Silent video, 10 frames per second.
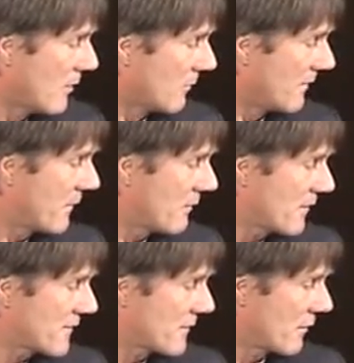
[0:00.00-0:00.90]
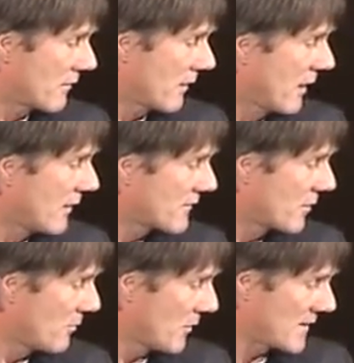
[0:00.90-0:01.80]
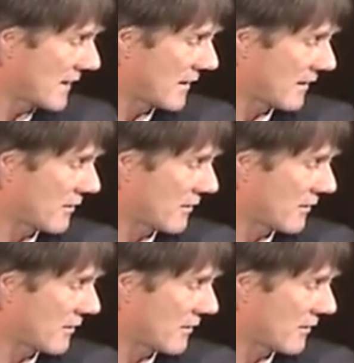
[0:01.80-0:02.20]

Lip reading: We focused on 2 particular